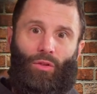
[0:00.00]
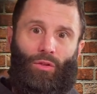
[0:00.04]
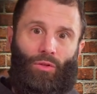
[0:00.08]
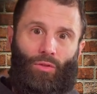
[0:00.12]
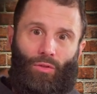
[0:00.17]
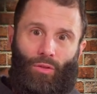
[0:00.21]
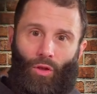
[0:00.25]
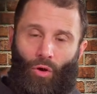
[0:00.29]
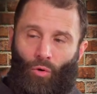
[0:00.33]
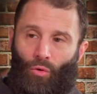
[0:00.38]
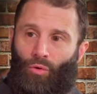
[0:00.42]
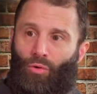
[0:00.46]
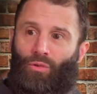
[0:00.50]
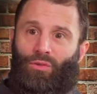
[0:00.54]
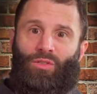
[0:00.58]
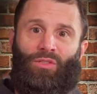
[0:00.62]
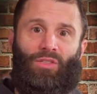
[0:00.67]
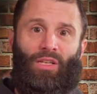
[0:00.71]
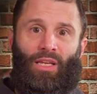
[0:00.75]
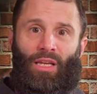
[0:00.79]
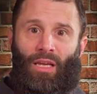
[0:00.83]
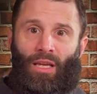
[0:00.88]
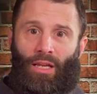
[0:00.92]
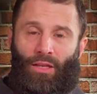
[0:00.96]
local
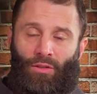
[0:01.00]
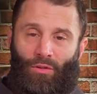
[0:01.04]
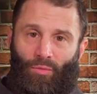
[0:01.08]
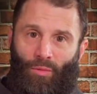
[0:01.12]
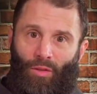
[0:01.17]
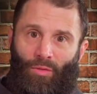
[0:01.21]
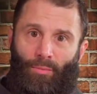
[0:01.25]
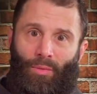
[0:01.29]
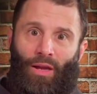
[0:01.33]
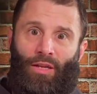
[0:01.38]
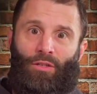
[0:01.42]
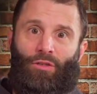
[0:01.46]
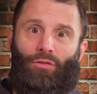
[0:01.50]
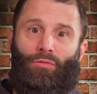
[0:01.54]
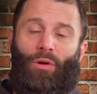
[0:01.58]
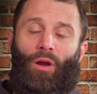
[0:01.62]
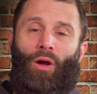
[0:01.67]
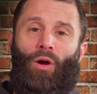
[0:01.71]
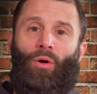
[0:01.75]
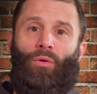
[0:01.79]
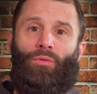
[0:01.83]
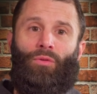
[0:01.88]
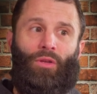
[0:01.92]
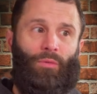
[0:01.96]
scenes with my
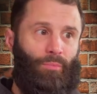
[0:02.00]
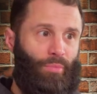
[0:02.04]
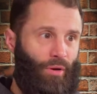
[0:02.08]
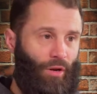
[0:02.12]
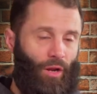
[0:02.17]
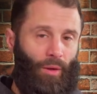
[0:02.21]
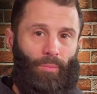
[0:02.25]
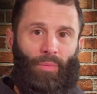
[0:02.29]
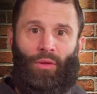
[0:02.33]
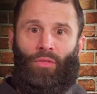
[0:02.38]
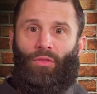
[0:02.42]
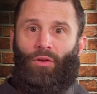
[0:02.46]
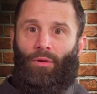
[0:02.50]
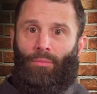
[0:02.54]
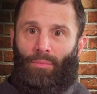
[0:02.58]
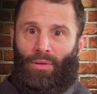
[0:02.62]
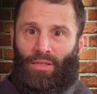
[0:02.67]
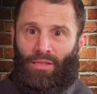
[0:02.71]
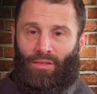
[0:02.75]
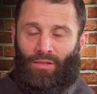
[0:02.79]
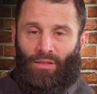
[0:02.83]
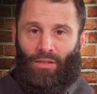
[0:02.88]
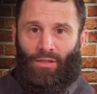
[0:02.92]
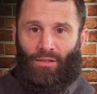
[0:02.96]
drone to put up in their
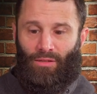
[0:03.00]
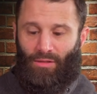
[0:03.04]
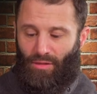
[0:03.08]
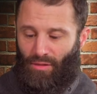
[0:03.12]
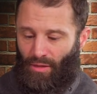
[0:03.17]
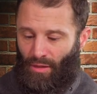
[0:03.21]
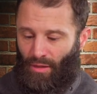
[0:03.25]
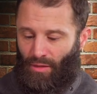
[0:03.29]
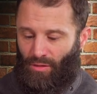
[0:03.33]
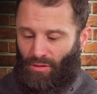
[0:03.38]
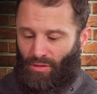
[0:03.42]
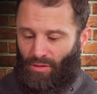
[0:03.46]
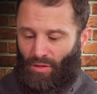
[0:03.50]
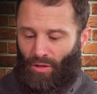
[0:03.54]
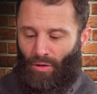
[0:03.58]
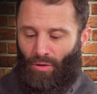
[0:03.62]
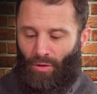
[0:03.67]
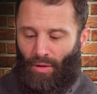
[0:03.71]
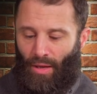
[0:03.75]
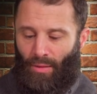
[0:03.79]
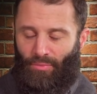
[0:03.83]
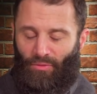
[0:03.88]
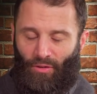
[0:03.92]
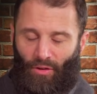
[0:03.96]
business, and
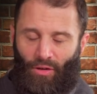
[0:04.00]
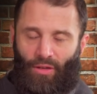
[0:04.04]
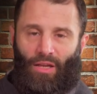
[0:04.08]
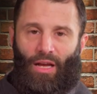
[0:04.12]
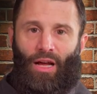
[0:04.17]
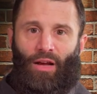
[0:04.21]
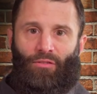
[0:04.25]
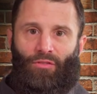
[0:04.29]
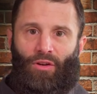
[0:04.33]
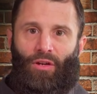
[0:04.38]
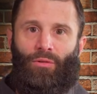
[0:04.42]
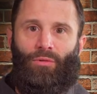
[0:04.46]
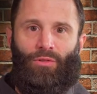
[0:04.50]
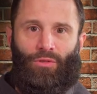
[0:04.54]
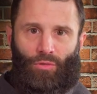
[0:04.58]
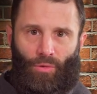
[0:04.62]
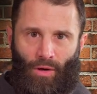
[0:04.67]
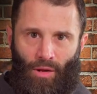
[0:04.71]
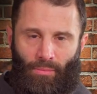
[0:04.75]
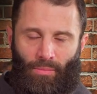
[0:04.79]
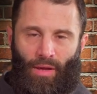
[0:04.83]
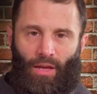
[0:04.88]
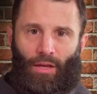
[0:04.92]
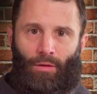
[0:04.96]
so I feel confident with
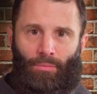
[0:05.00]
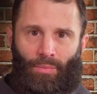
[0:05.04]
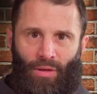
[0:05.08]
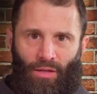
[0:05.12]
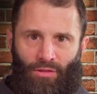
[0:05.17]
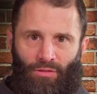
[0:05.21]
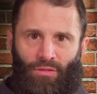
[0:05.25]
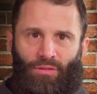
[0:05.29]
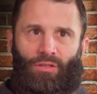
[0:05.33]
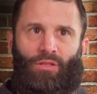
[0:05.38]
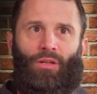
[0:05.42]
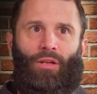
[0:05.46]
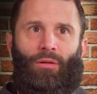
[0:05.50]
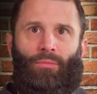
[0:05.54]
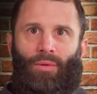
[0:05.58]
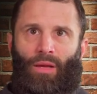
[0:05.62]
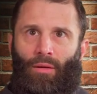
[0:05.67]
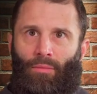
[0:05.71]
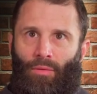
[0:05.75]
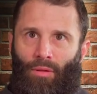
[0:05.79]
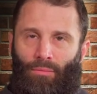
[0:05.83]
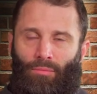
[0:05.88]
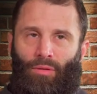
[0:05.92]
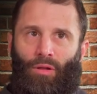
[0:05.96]
twenty megapixels they're going to be
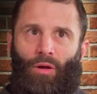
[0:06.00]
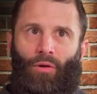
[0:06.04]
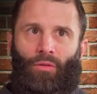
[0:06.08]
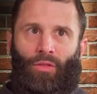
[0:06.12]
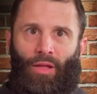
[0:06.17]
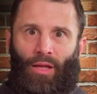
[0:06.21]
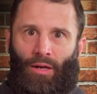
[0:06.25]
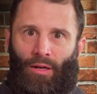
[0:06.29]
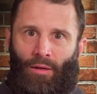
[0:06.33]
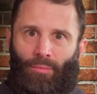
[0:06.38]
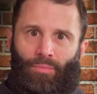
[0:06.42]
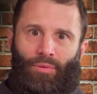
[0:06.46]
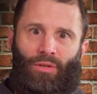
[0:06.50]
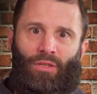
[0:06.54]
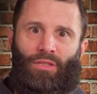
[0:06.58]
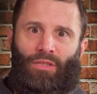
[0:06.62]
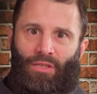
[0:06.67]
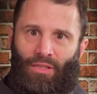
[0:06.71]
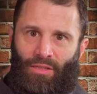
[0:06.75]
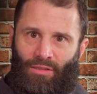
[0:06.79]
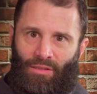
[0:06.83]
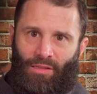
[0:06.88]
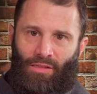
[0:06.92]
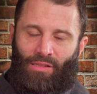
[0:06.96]
able to blow that up pretty
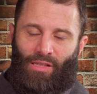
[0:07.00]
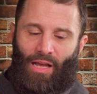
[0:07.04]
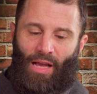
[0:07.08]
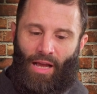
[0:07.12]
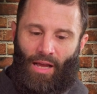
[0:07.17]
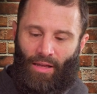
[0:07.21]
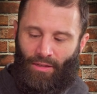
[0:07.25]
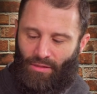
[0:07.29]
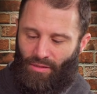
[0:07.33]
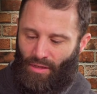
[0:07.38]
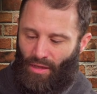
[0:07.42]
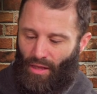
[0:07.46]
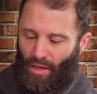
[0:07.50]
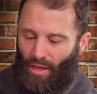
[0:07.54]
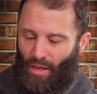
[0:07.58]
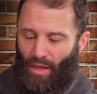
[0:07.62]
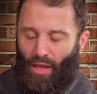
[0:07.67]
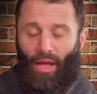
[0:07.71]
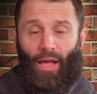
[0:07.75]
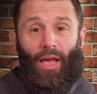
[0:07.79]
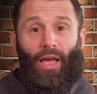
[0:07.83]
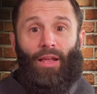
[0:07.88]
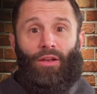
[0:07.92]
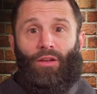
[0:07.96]
decent size.
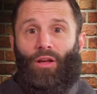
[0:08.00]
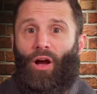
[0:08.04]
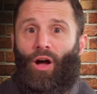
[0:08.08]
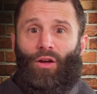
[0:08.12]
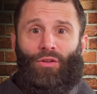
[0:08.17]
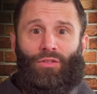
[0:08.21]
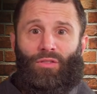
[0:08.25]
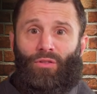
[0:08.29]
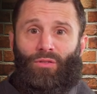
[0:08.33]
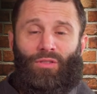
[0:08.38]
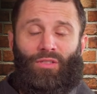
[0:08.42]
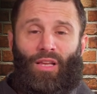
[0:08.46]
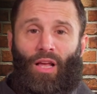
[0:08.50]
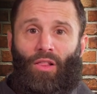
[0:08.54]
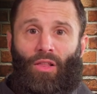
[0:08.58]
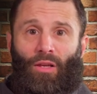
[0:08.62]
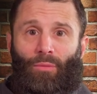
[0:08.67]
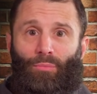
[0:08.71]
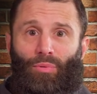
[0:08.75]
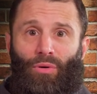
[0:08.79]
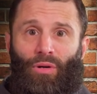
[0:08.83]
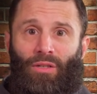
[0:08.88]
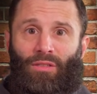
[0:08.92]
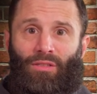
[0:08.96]
And also
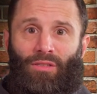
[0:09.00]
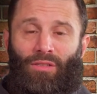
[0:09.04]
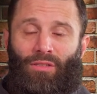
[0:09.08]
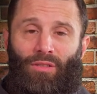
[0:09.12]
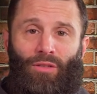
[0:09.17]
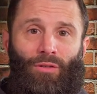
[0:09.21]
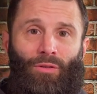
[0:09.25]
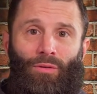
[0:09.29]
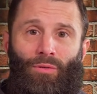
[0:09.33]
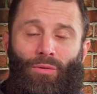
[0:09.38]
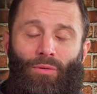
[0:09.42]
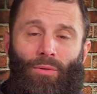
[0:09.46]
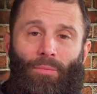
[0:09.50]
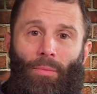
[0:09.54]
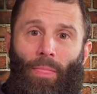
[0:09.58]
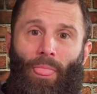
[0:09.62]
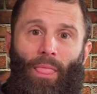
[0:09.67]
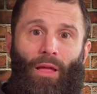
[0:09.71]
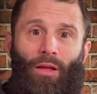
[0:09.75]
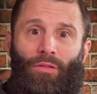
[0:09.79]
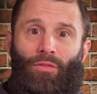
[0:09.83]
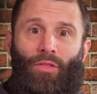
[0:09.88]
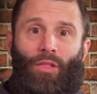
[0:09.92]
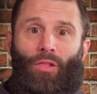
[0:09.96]
selling prints to
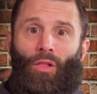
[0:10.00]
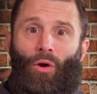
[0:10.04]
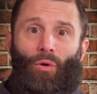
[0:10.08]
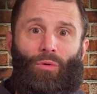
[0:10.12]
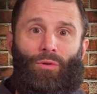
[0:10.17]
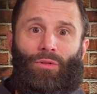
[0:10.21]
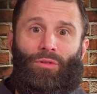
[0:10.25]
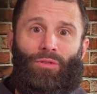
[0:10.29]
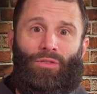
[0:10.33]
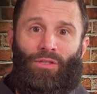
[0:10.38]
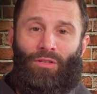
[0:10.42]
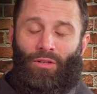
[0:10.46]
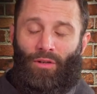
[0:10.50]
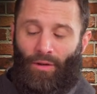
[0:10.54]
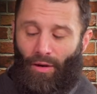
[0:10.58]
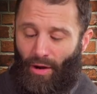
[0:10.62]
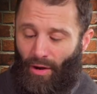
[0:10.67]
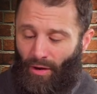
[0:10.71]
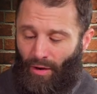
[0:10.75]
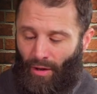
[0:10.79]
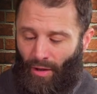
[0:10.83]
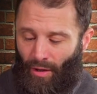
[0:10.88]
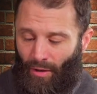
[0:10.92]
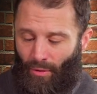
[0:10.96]
the locals in your
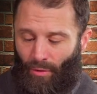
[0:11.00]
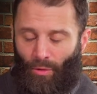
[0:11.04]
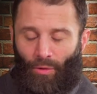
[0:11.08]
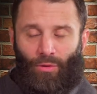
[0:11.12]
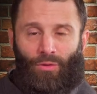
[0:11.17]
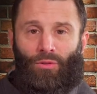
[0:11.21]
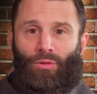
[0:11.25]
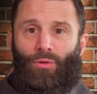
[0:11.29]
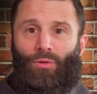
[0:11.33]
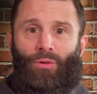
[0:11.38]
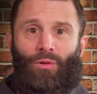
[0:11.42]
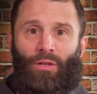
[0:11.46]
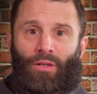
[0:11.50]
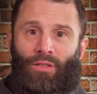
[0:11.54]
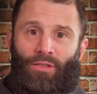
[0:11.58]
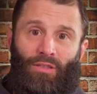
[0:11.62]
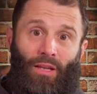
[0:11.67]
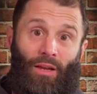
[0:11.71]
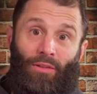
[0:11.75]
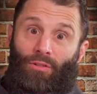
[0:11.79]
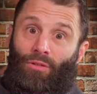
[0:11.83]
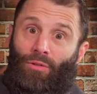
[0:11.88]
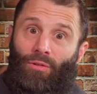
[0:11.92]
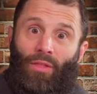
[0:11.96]
area or tourists,
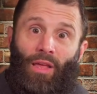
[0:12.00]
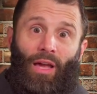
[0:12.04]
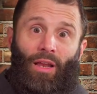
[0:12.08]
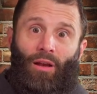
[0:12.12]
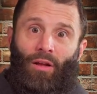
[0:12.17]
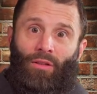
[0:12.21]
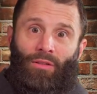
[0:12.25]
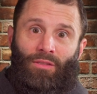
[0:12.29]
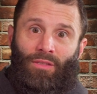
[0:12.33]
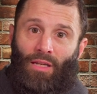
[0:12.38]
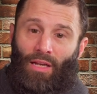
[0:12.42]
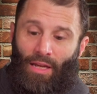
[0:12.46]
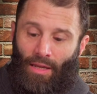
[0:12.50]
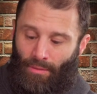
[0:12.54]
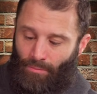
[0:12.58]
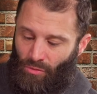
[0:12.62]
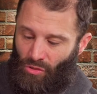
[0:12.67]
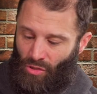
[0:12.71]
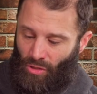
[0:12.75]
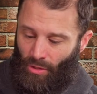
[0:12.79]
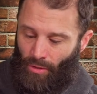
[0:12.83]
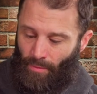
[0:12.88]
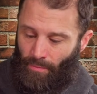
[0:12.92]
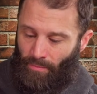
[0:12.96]
I do that all the time.
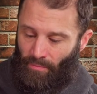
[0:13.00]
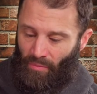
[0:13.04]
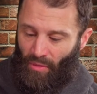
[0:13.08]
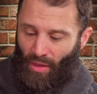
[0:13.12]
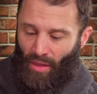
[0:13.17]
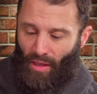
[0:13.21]
So